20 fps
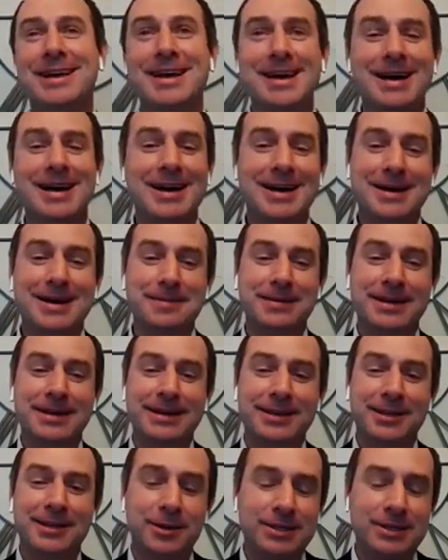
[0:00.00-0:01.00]

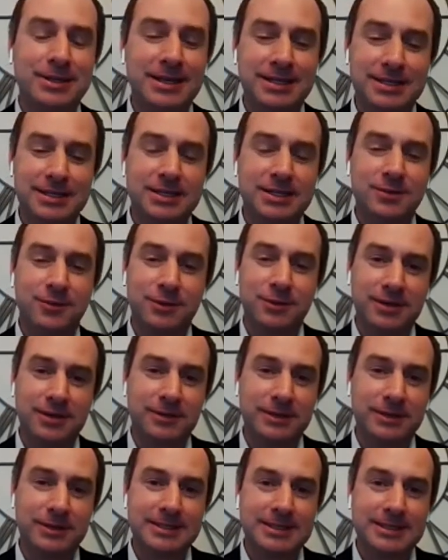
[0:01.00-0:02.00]
it's for
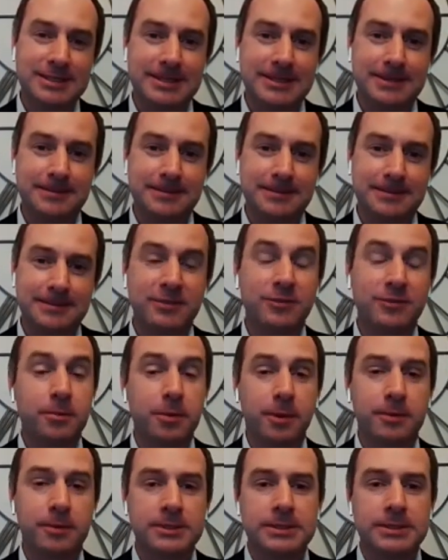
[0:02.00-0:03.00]
different
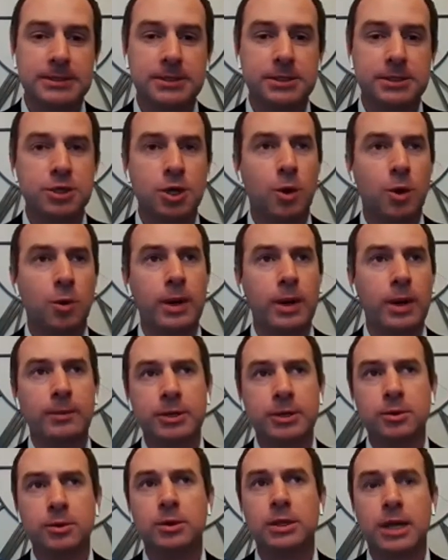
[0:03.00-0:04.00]
purposes. So we
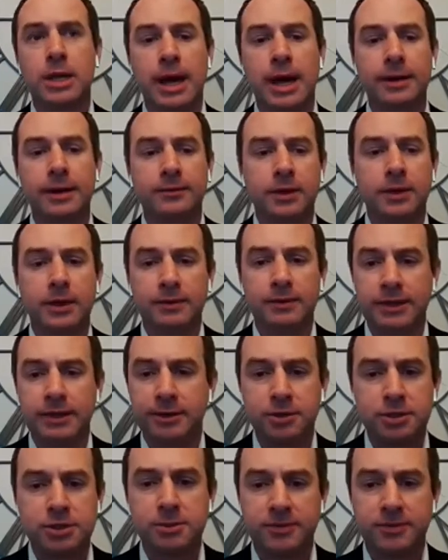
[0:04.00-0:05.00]
do a lot of
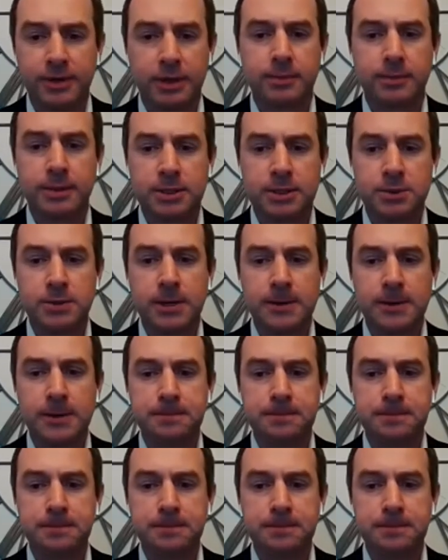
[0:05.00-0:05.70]
leadership development as well.